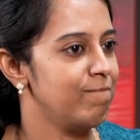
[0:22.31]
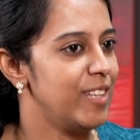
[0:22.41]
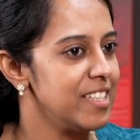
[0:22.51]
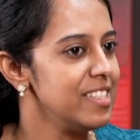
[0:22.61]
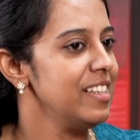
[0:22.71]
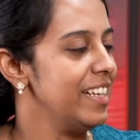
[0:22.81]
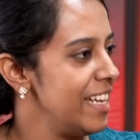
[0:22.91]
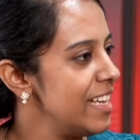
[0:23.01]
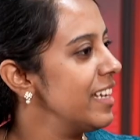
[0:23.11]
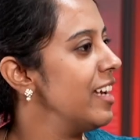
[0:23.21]
does it
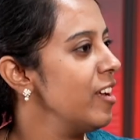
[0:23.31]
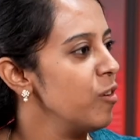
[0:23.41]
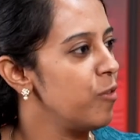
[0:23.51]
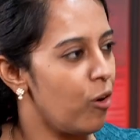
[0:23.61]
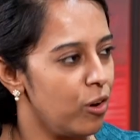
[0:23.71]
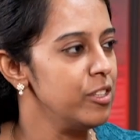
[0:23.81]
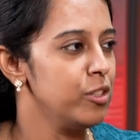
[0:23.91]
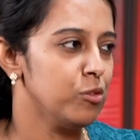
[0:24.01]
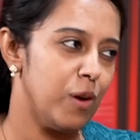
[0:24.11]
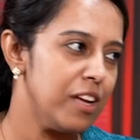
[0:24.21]
take care of all the
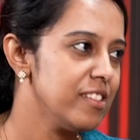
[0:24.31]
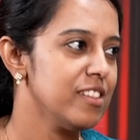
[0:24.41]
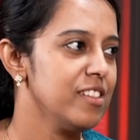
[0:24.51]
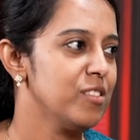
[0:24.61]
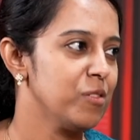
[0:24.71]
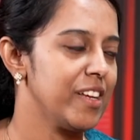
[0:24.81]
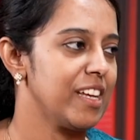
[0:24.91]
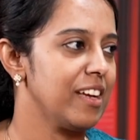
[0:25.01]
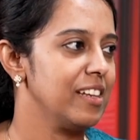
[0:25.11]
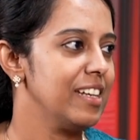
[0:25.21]
nuances of
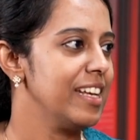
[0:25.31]
AI?